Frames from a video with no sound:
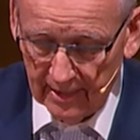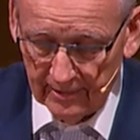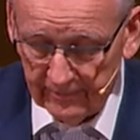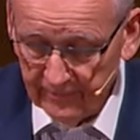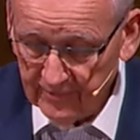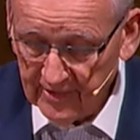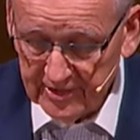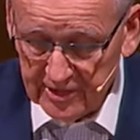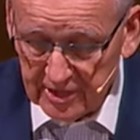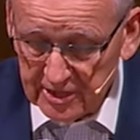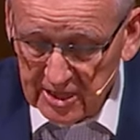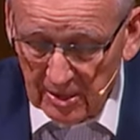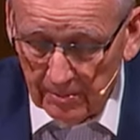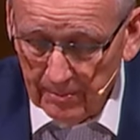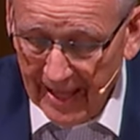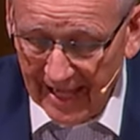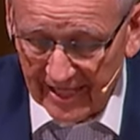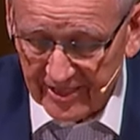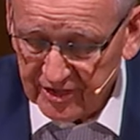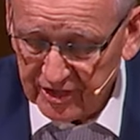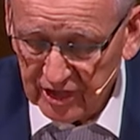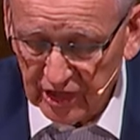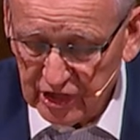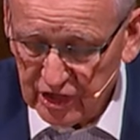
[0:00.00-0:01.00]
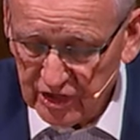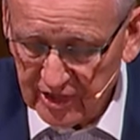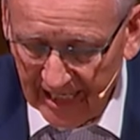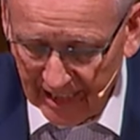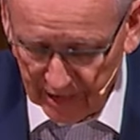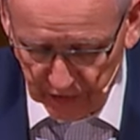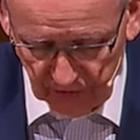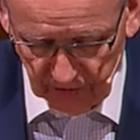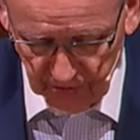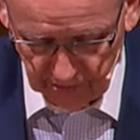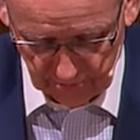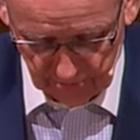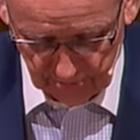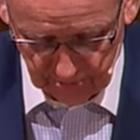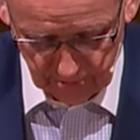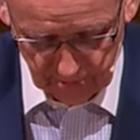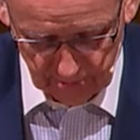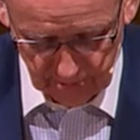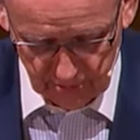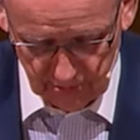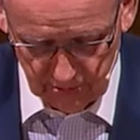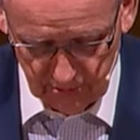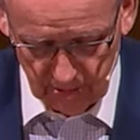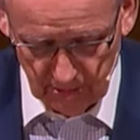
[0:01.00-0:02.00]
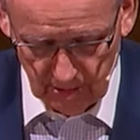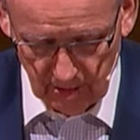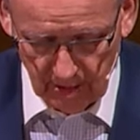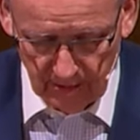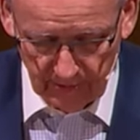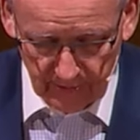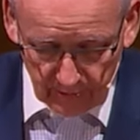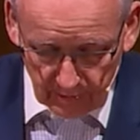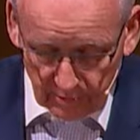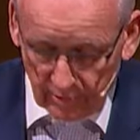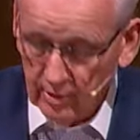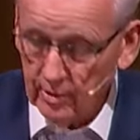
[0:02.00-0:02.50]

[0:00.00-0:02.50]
This is about succession. Uh,